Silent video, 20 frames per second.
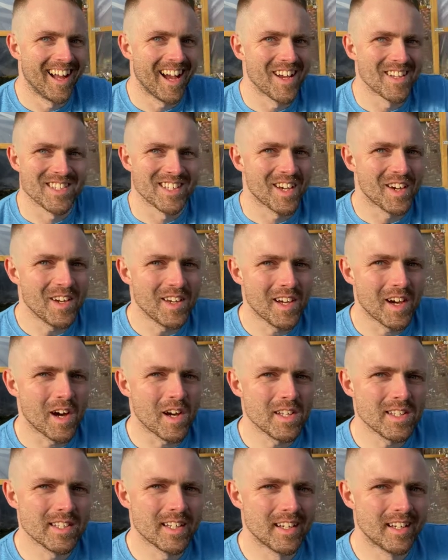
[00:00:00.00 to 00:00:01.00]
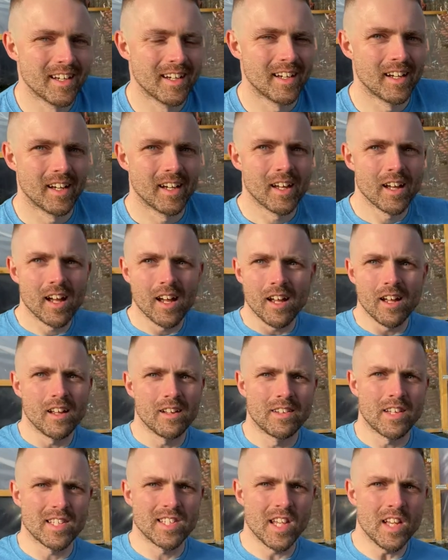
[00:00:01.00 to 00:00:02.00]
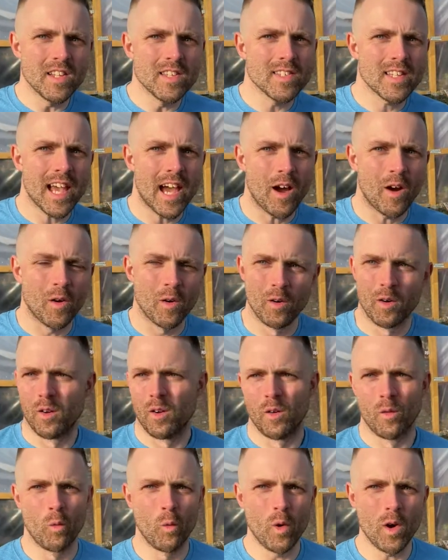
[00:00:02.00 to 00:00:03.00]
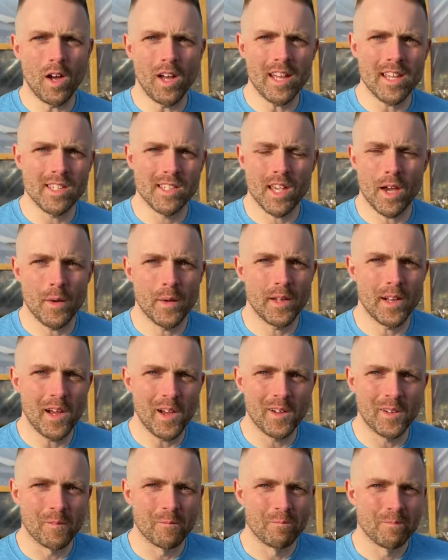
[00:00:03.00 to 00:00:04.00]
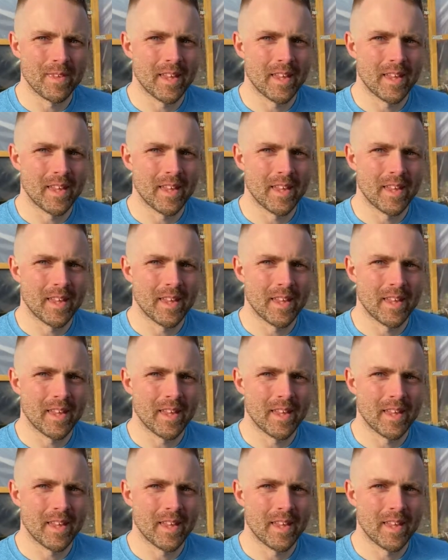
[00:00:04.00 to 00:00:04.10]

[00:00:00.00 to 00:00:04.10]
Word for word: How's it going, guys? The sun's out. What is going on?